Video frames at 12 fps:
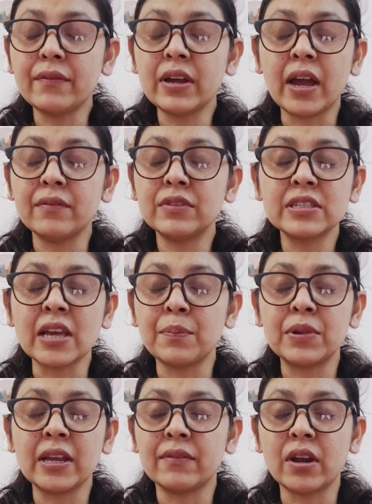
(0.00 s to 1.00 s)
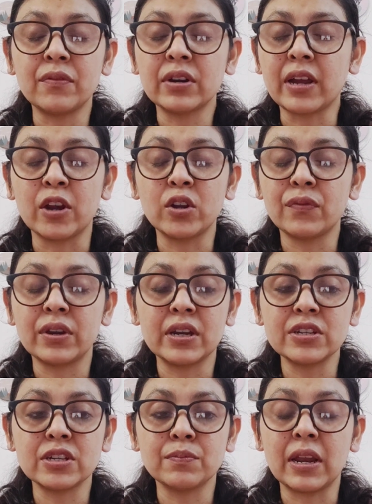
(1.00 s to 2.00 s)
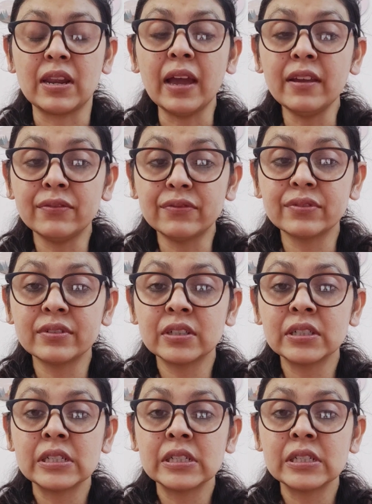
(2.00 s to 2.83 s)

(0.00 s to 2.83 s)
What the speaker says: never have this happily ever after kind of energy in my life.